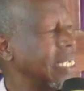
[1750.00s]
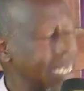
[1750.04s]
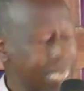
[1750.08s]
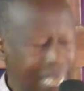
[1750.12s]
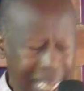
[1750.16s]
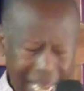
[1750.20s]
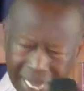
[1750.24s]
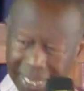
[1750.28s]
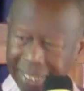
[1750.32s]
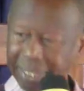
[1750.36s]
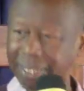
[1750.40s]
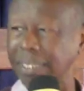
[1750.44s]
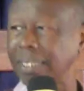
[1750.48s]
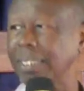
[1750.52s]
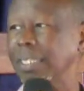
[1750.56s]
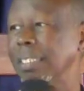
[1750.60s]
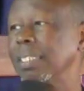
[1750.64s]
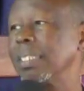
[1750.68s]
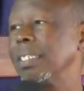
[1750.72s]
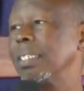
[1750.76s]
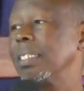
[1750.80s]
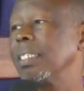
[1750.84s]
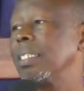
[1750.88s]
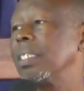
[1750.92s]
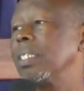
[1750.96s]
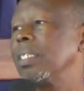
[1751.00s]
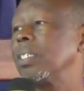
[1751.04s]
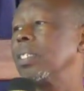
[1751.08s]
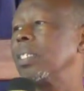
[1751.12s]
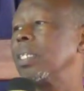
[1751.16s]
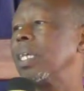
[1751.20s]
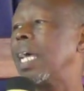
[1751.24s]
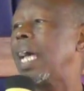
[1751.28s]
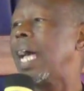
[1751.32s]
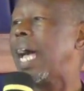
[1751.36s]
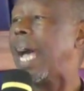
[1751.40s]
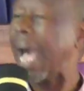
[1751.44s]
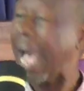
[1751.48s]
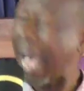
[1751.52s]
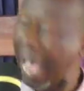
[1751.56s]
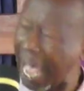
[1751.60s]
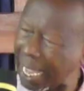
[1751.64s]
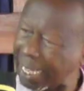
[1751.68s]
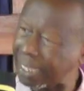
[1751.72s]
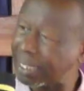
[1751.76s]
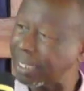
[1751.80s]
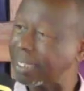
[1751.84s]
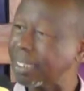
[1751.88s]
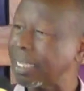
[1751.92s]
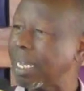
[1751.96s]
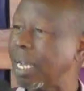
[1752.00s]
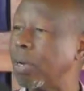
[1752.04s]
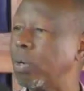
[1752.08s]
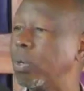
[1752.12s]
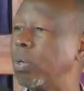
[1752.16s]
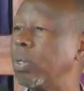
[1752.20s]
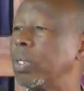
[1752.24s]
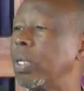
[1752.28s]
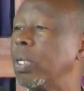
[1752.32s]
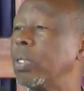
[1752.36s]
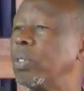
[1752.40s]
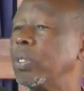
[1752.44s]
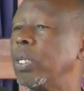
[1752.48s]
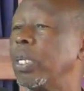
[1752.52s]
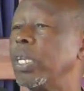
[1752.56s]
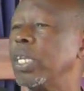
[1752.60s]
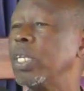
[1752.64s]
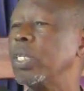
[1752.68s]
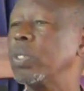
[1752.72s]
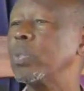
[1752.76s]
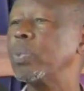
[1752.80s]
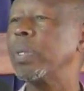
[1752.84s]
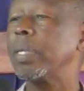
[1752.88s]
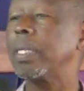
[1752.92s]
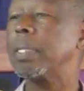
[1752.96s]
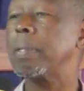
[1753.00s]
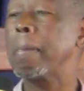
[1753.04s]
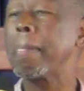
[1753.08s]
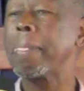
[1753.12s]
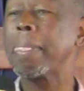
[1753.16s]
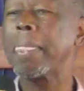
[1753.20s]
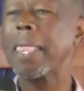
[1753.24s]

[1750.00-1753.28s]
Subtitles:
Yes. Ask according to His will.